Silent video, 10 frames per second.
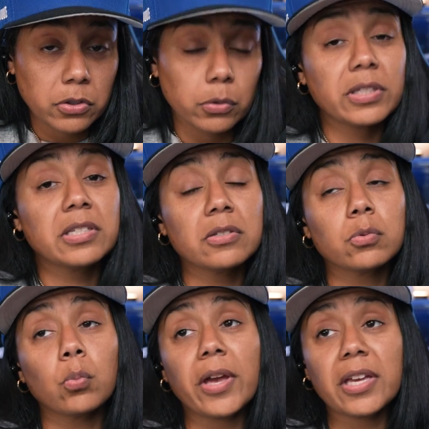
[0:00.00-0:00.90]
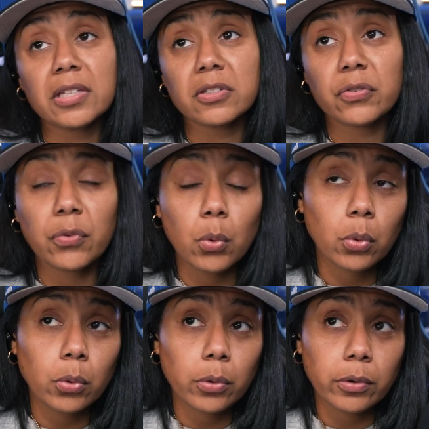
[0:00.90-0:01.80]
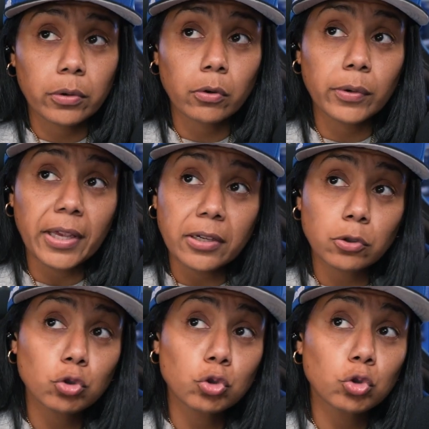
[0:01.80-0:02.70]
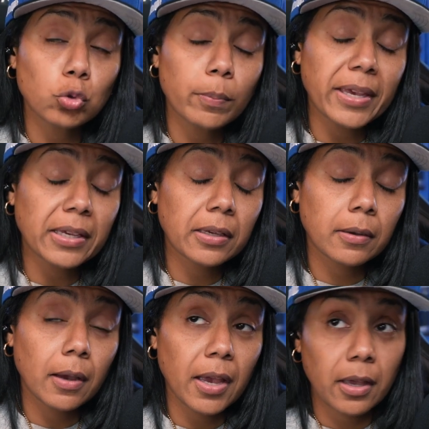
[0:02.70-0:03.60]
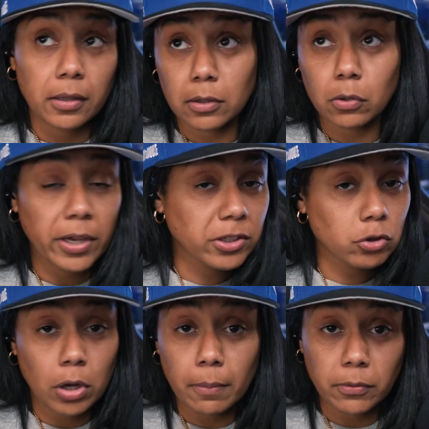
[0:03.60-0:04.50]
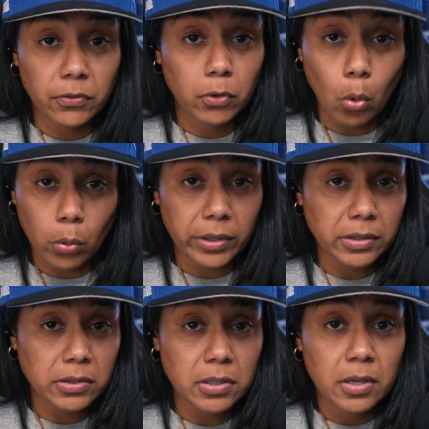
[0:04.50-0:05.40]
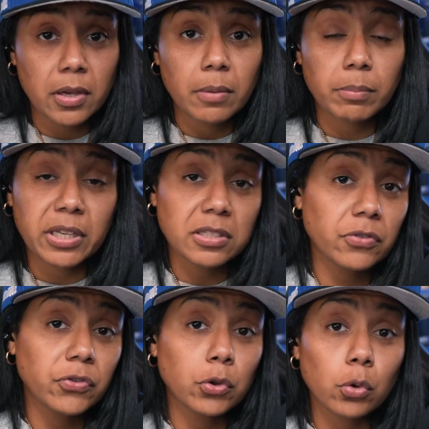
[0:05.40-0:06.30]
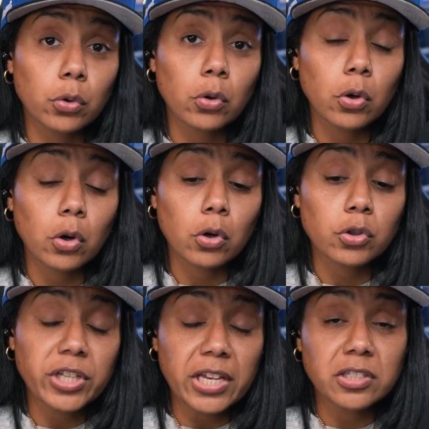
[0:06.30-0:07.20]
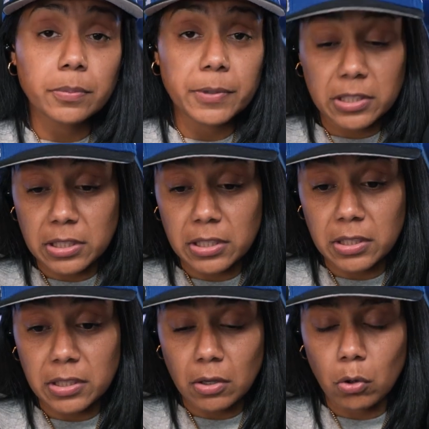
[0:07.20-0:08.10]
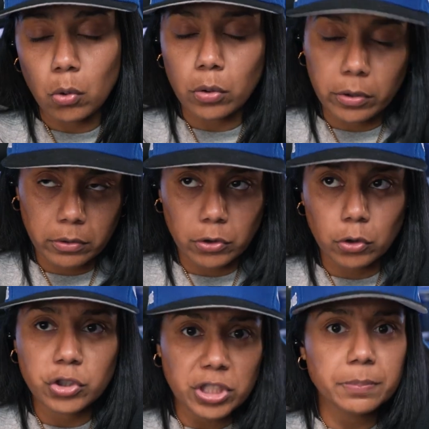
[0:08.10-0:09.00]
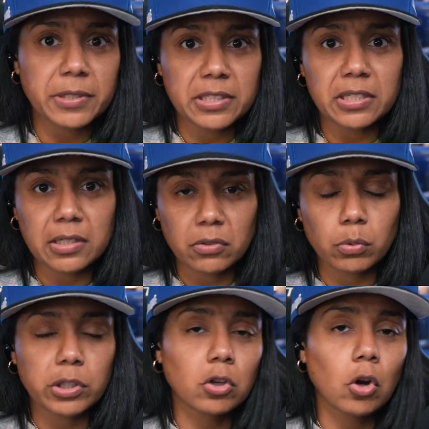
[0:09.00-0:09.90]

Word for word: So this is ways for creators to make a little extra couple of coins because if your ChatGPT or your GPT, that's what they're